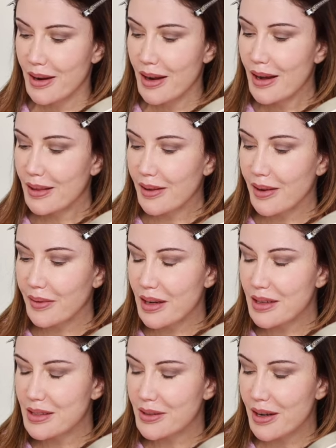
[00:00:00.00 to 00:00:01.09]
I think I'm
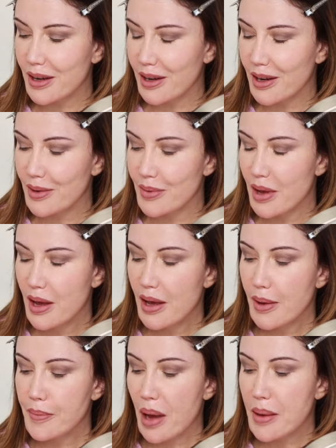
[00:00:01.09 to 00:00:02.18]
going to do it on
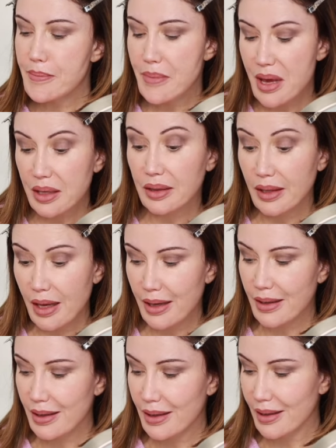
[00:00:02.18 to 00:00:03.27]
my mid
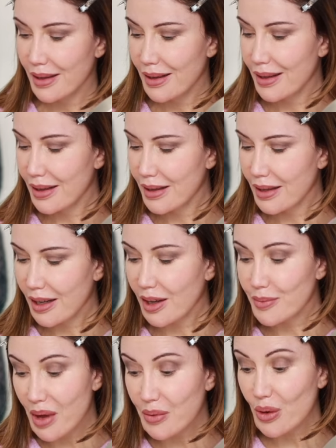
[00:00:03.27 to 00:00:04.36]
lid. I
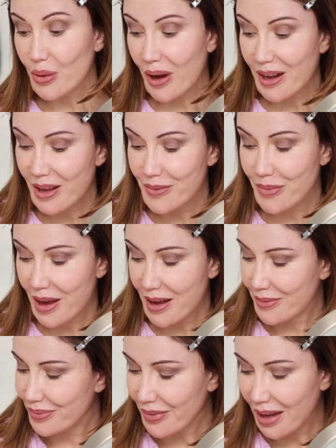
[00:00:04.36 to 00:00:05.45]
may regret it,
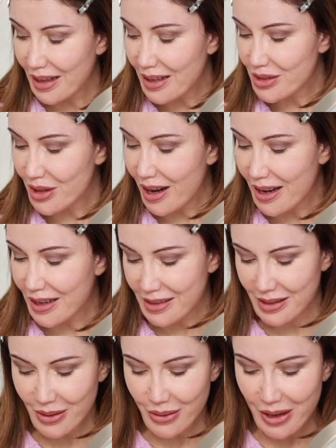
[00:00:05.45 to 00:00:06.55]
but I need to try it. It's
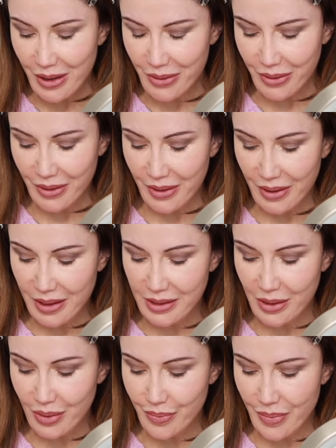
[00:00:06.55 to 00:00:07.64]
so cute. It's
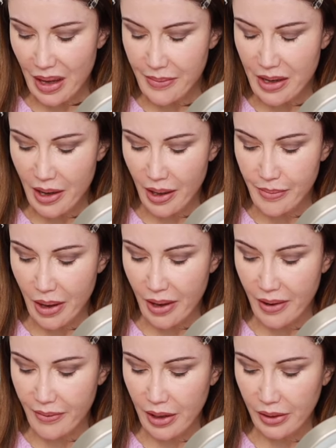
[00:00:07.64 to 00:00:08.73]
so baby doll
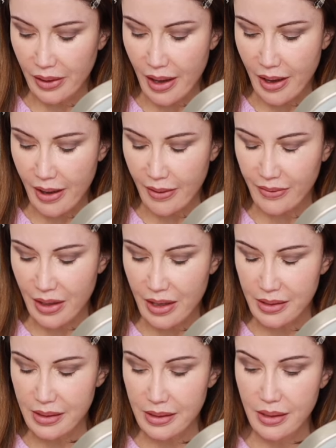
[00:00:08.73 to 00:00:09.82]
mauve. I love
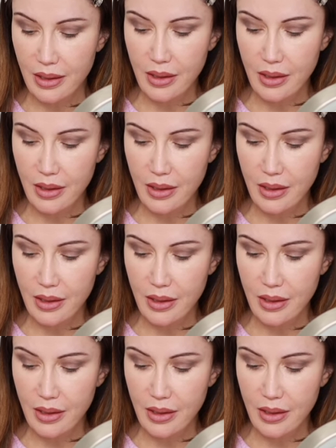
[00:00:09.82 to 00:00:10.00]
this.